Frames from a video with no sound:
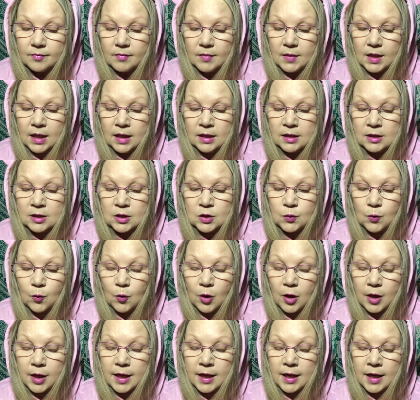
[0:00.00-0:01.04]
and it's
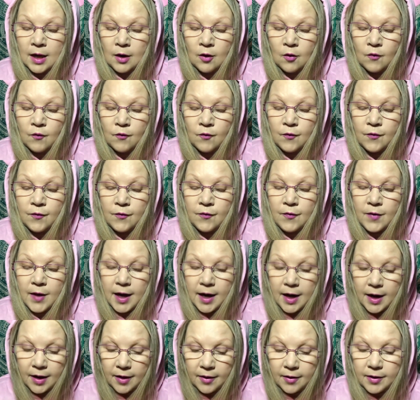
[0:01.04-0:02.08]
working out
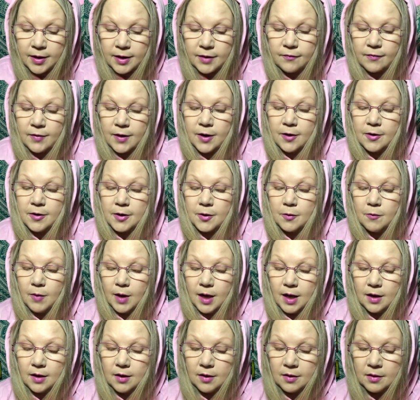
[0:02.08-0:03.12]
very, very
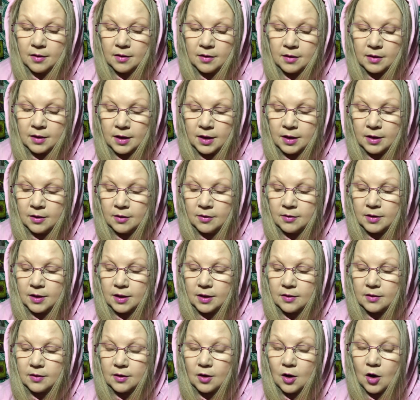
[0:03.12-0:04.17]
well. You know,
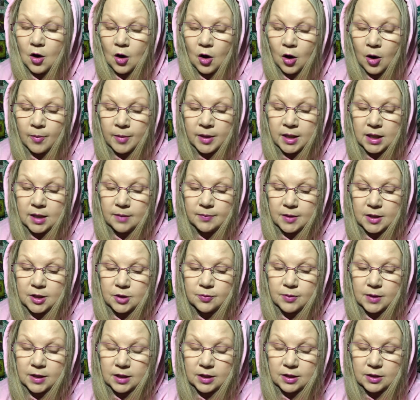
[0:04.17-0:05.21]
the harmony
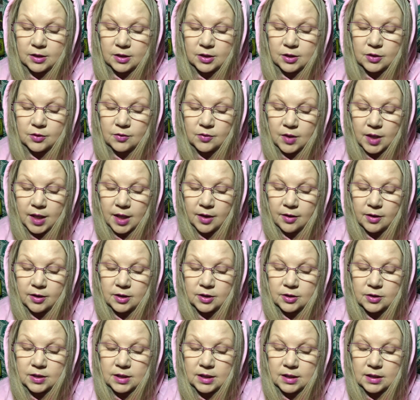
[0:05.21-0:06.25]
between these two
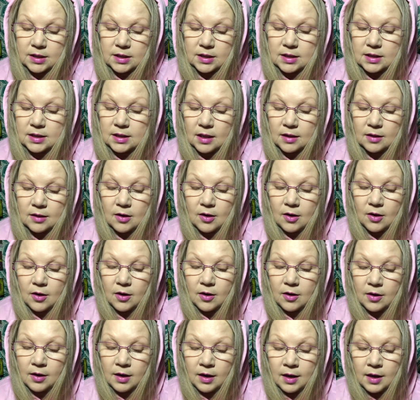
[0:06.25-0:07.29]
characters in the sun
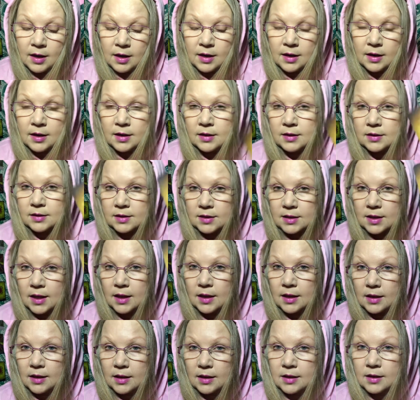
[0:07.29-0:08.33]
card is
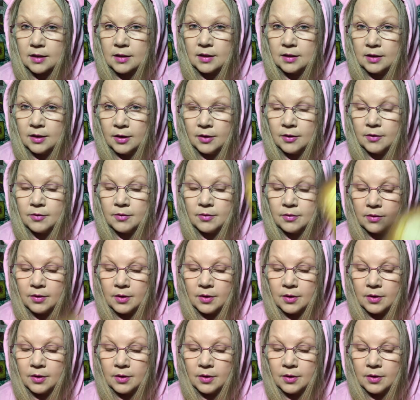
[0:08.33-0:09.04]
like, you know,